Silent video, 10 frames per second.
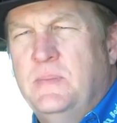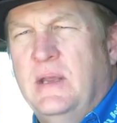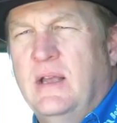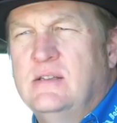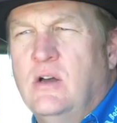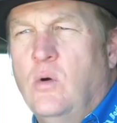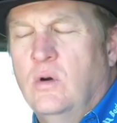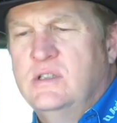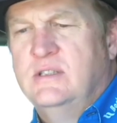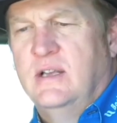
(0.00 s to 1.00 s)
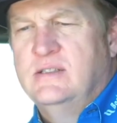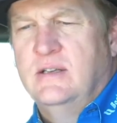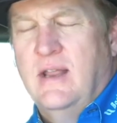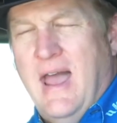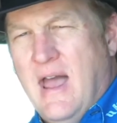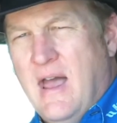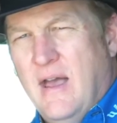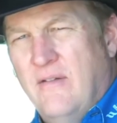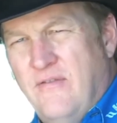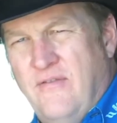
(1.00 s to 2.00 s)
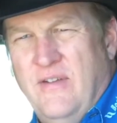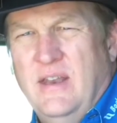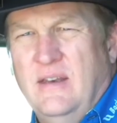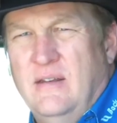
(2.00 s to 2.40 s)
because a horse doesn't fit